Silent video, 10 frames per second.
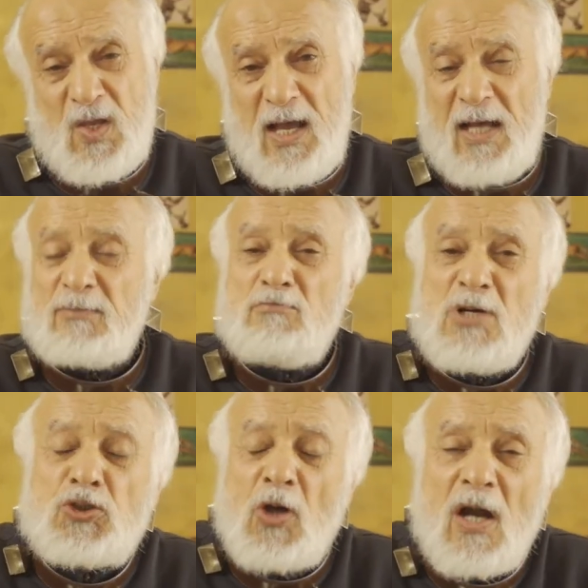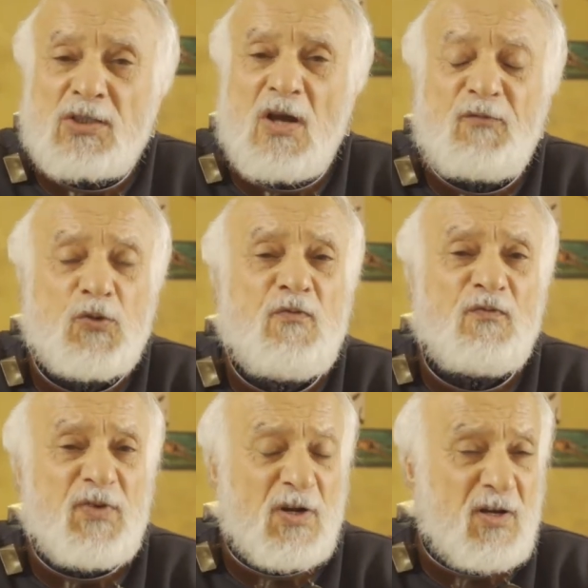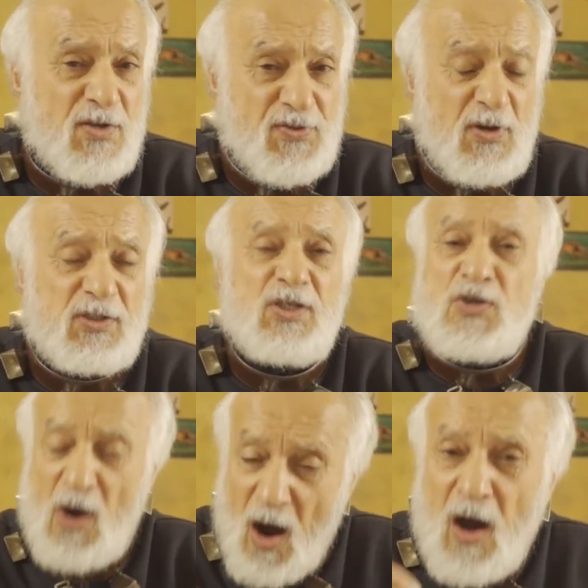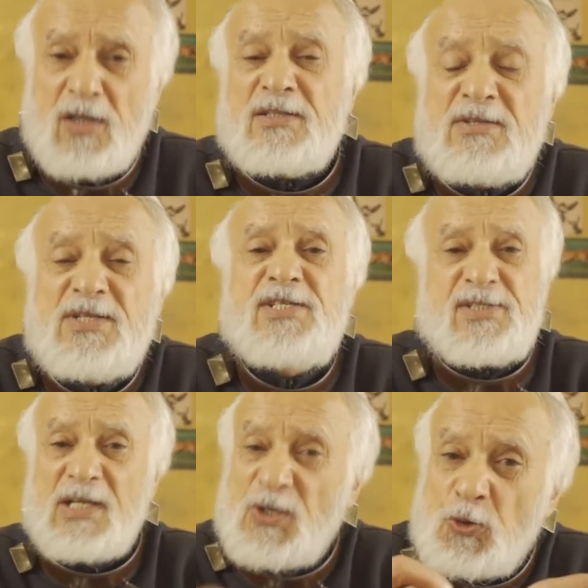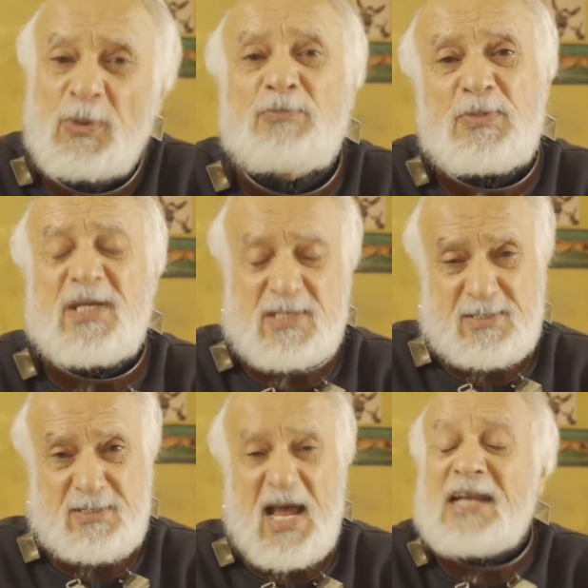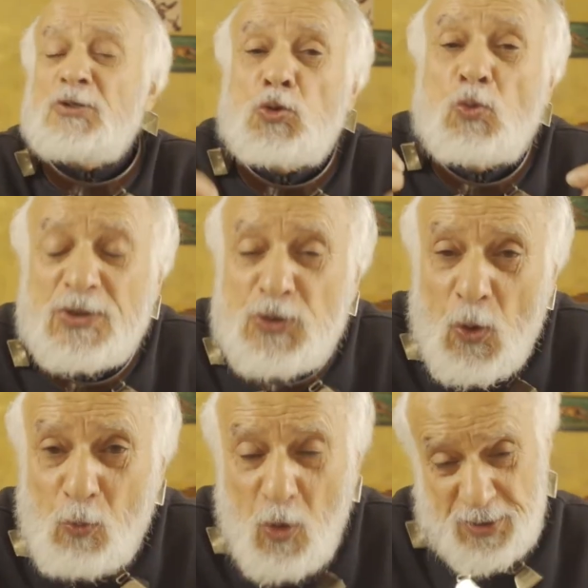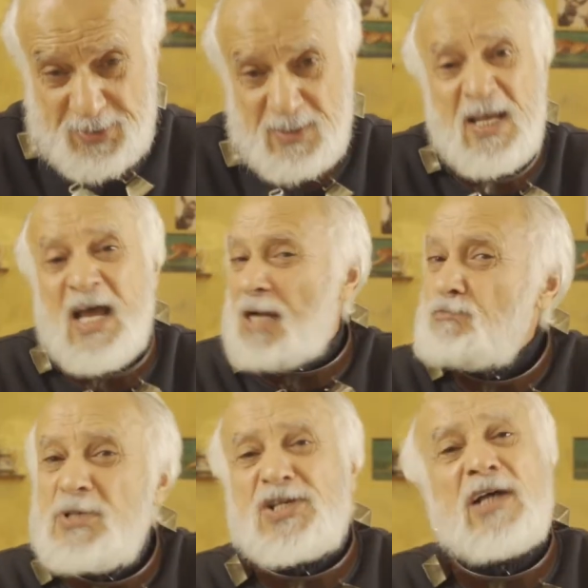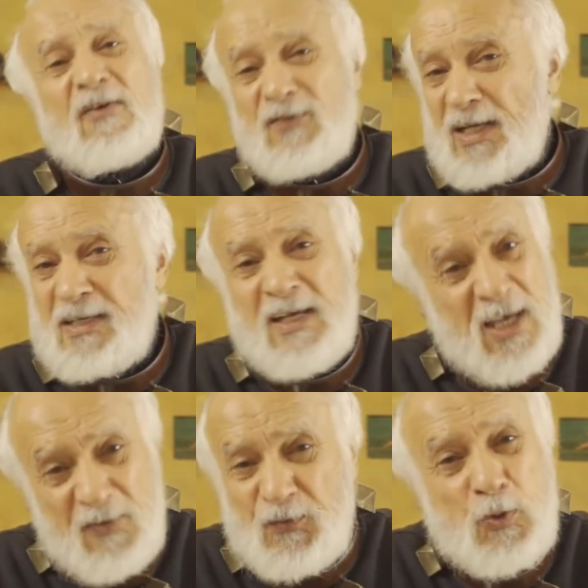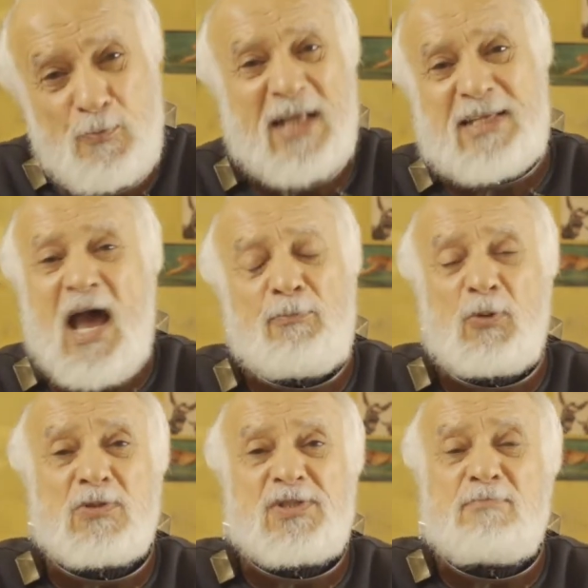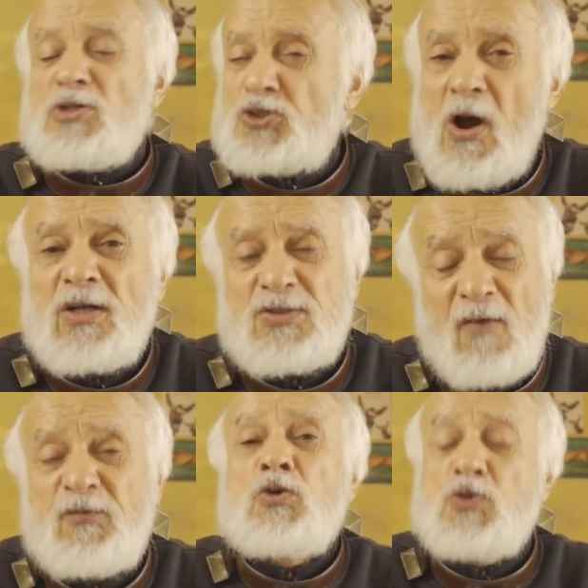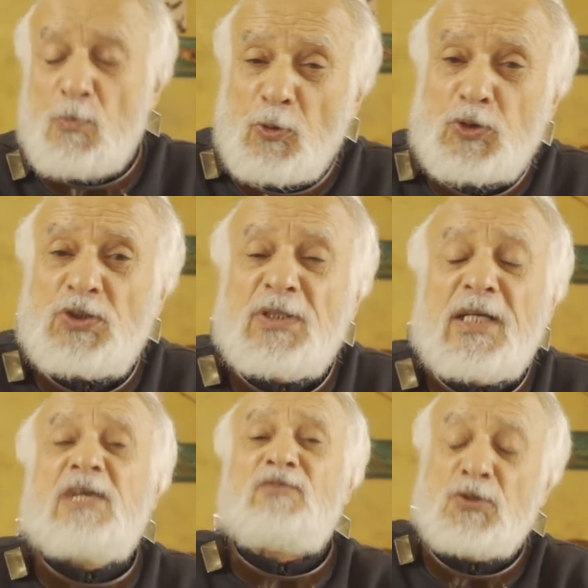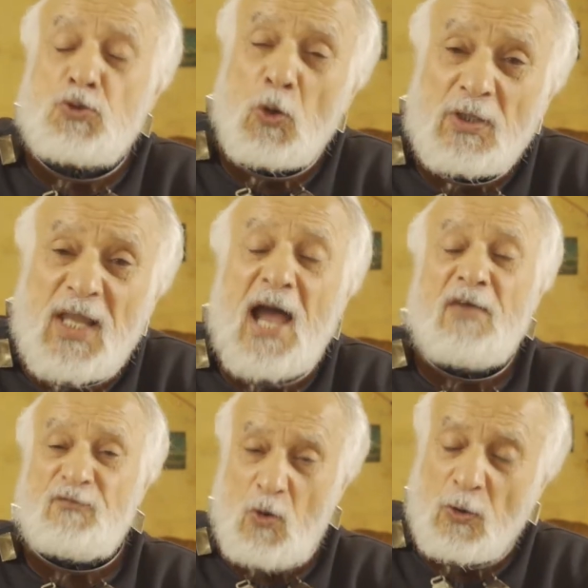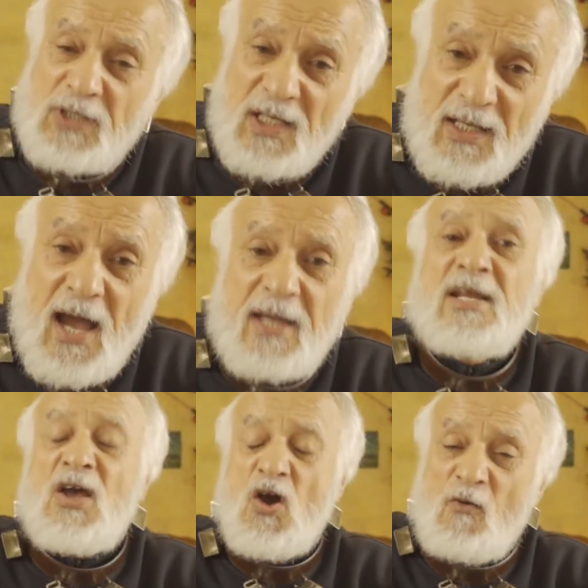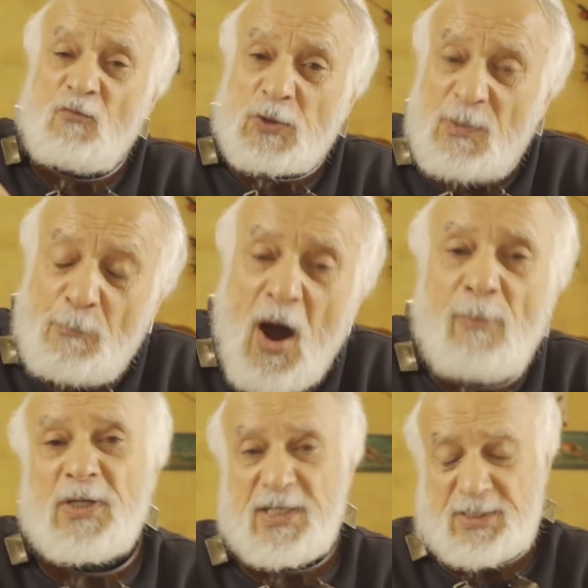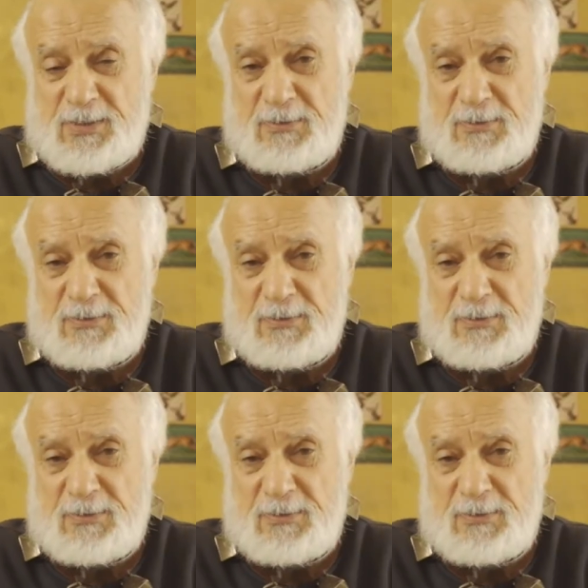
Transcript: And majority of you federal authority, you are a decent human being and you're doing your work. And besides of like a few bad apples, majority of you, you put even your life on the line for the public.